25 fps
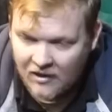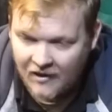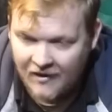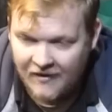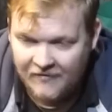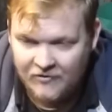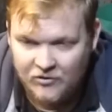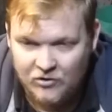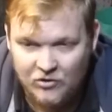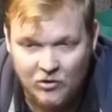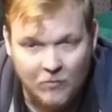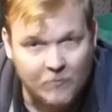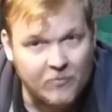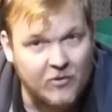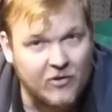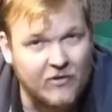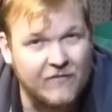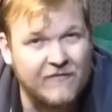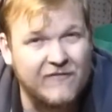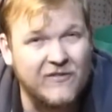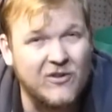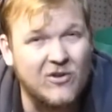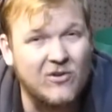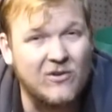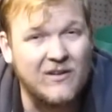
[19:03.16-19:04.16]
You've not put the
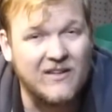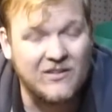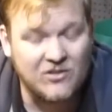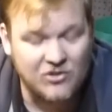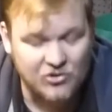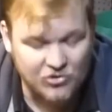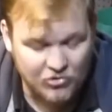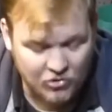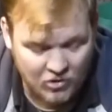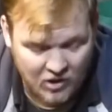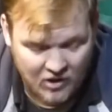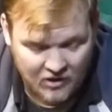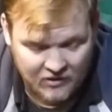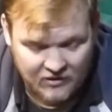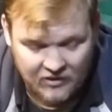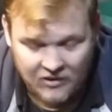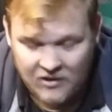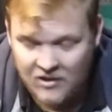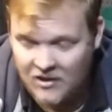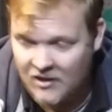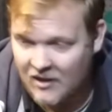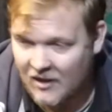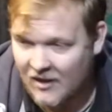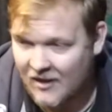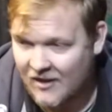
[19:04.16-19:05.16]
fuel in your truck.
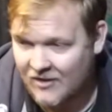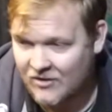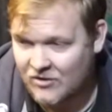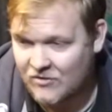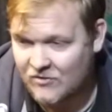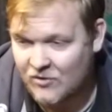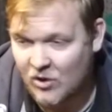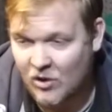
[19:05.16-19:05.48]
You've